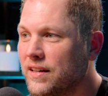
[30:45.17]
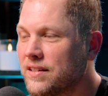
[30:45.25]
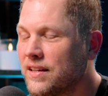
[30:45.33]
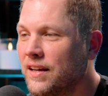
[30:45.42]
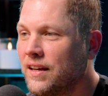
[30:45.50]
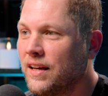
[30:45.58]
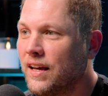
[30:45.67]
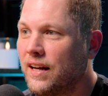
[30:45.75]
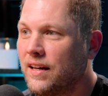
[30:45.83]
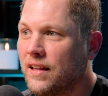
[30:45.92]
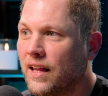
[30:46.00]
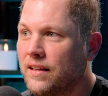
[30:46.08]
nuts.
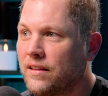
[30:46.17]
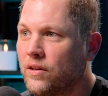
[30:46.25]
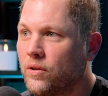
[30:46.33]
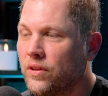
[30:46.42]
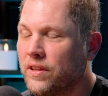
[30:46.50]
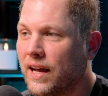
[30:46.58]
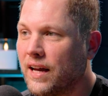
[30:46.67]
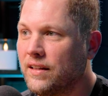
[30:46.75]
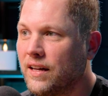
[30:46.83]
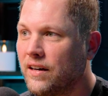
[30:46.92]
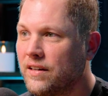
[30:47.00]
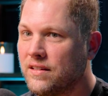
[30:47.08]
And then, like, the cool thing out
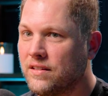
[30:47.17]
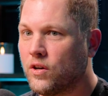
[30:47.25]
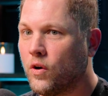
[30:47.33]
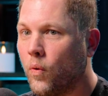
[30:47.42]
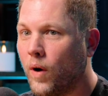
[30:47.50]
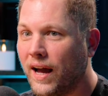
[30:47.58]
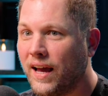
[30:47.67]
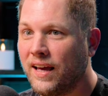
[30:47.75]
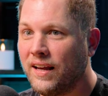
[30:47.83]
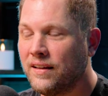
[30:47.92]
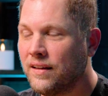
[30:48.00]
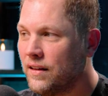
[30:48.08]
there is it's
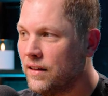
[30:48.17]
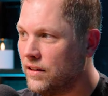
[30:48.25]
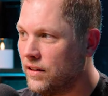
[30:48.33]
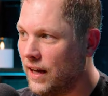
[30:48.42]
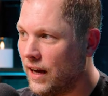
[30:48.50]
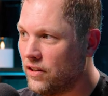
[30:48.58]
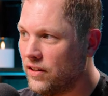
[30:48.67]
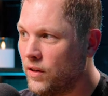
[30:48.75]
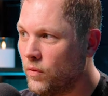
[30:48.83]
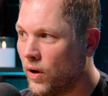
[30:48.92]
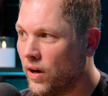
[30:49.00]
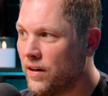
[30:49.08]
quiet. Yeah. You got
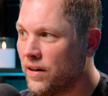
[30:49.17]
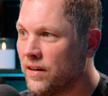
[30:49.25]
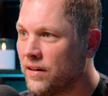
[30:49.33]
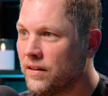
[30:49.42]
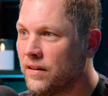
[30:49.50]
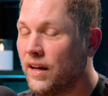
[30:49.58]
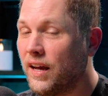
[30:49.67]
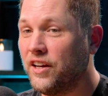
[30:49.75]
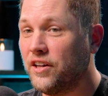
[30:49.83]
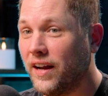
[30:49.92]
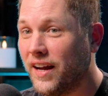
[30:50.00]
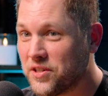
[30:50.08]
clean water and you're